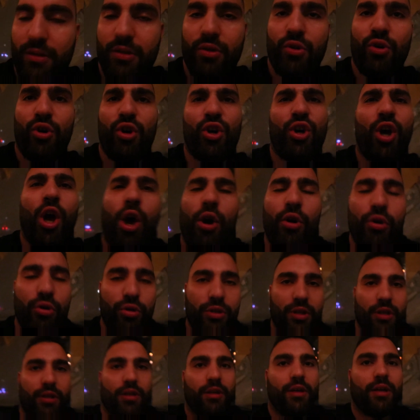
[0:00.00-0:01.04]
or code
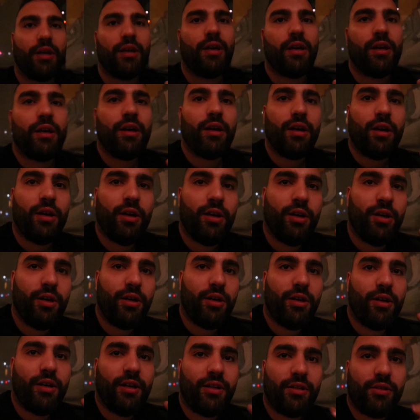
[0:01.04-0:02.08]

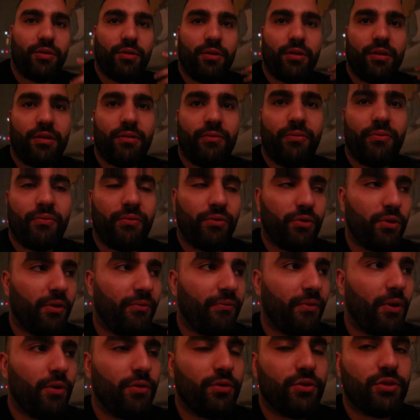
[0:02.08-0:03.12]
uh, through your
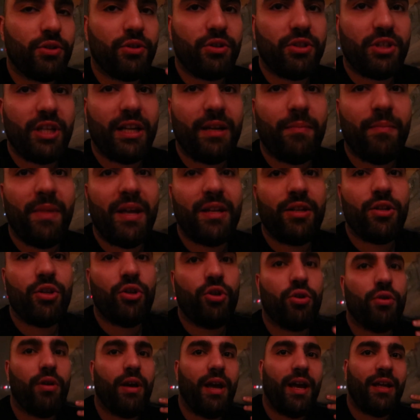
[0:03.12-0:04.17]
phone so you check the menu
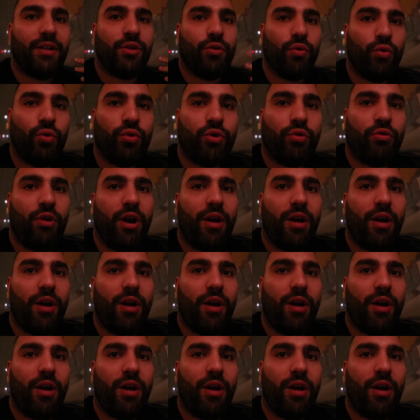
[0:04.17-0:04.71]
order